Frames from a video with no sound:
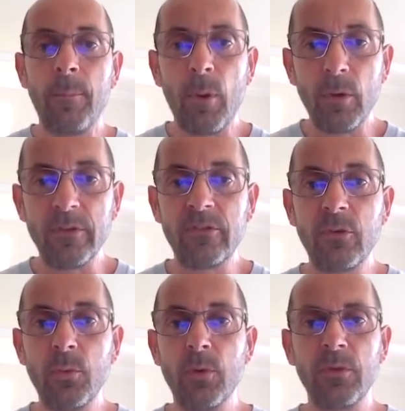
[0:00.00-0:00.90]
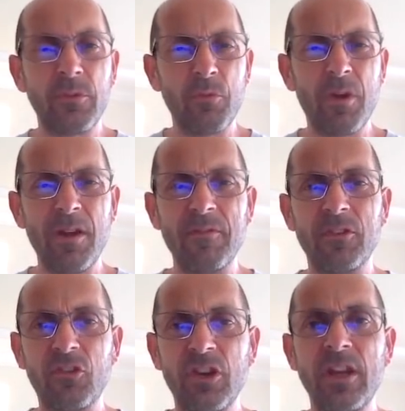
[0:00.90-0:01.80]
points towards rather
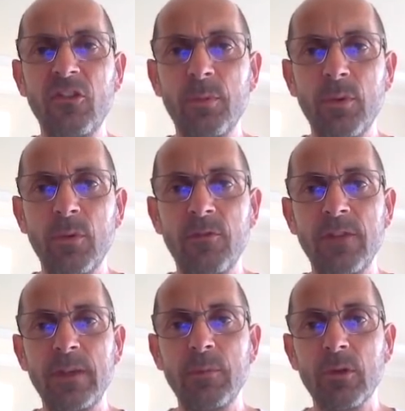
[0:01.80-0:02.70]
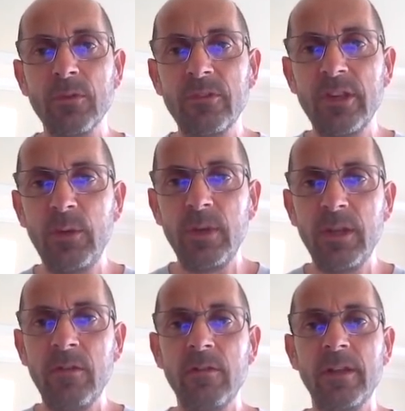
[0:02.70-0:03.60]
changeable theme
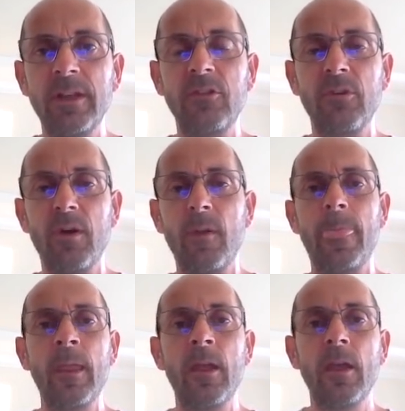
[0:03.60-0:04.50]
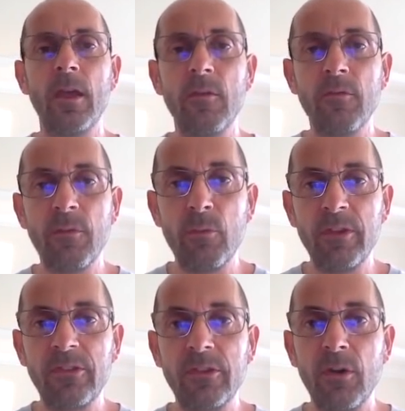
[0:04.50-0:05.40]
continuing later on. The
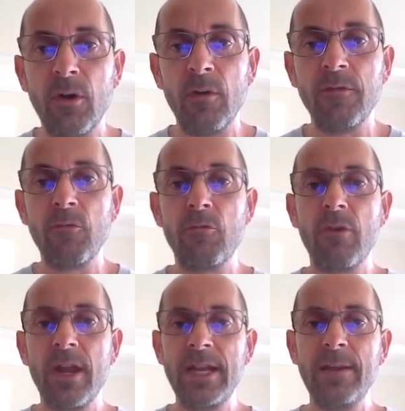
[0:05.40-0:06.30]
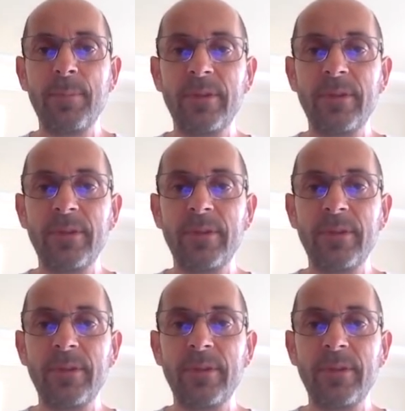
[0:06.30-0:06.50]
risk of rain